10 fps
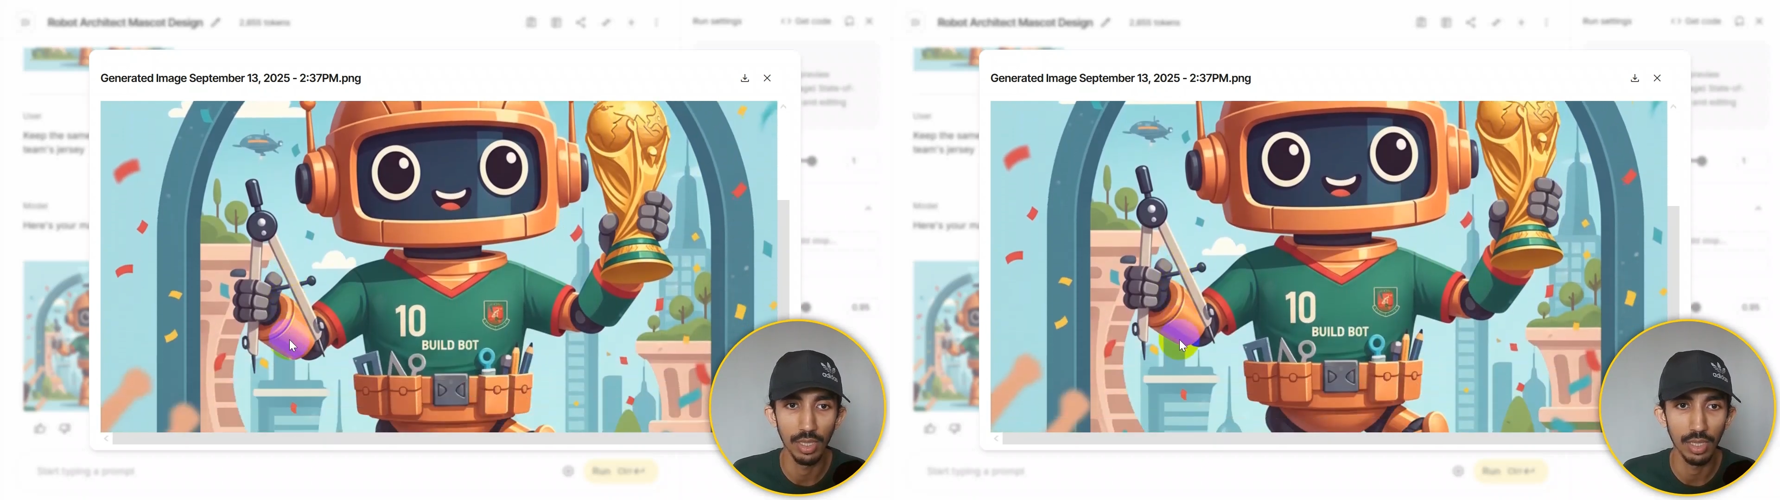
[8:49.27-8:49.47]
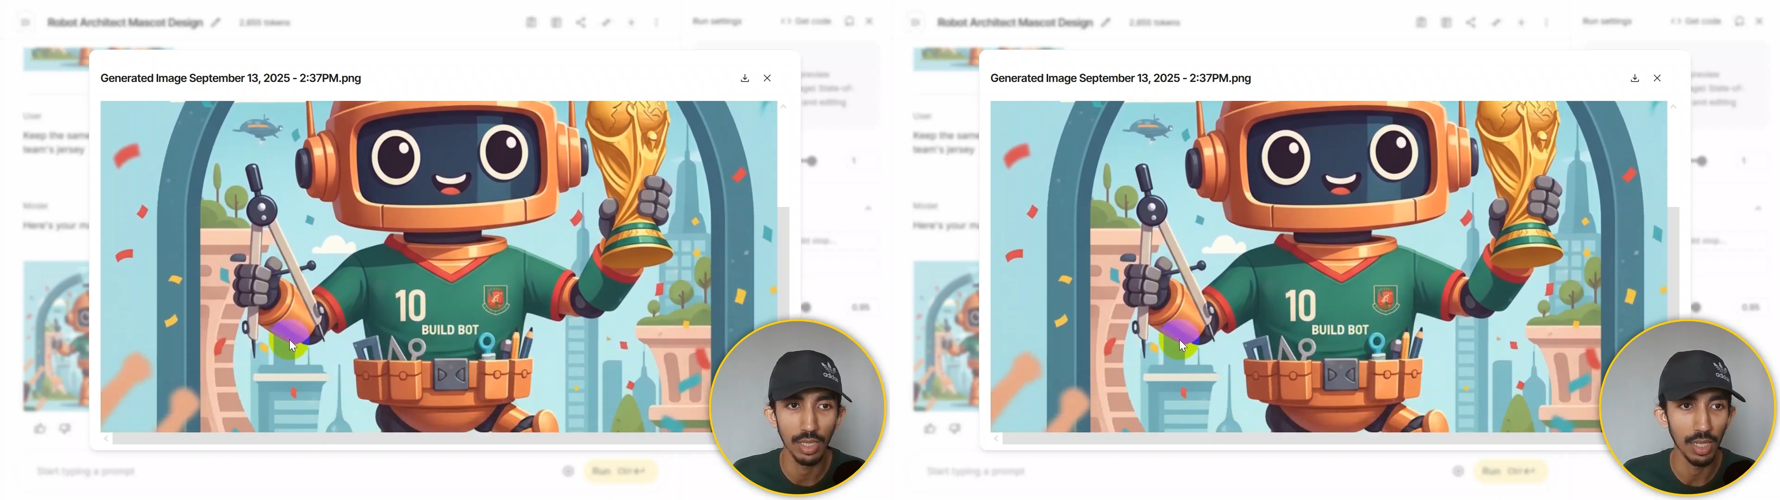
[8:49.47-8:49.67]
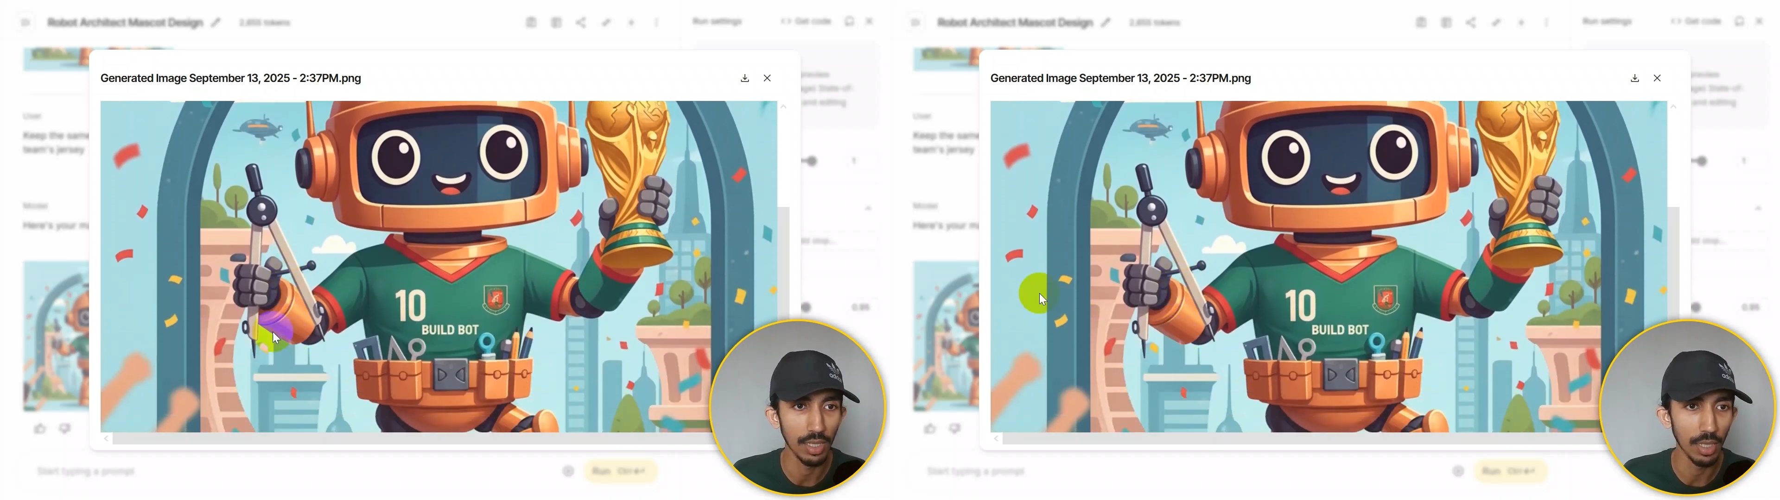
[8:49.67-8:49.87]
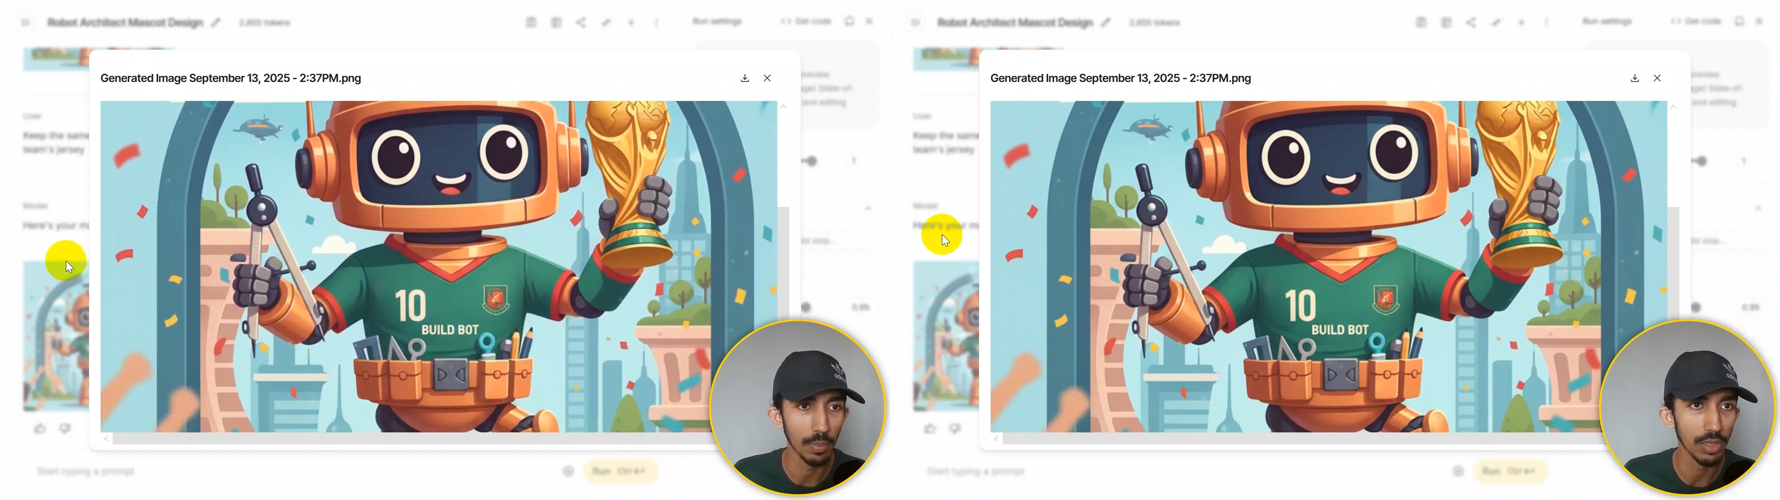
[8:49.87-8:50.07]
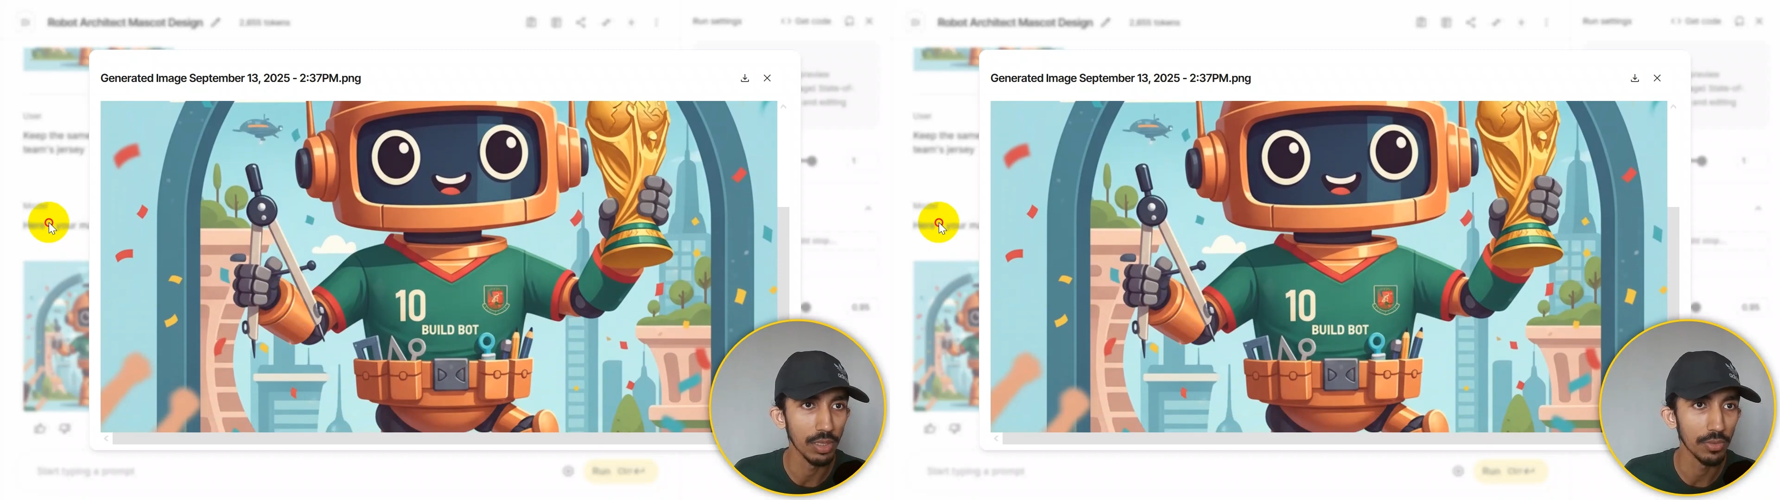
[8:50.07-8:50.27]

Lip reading: and I believe